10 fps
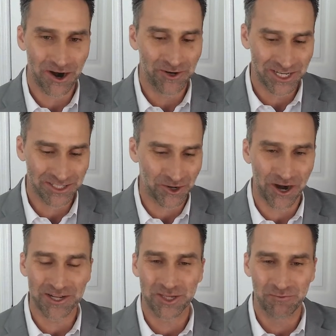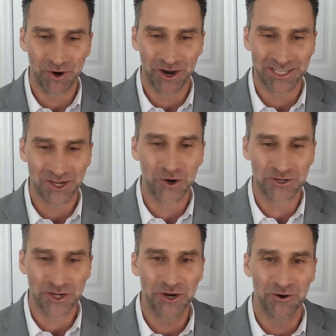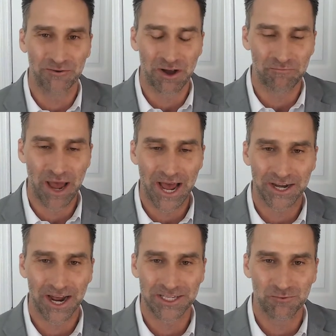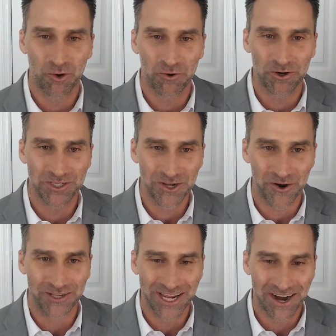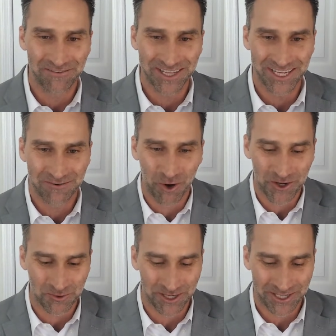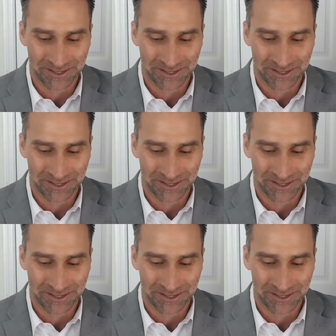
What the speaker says: just across the board, it's a who's who of bad guys in World War II that Ivy League works with.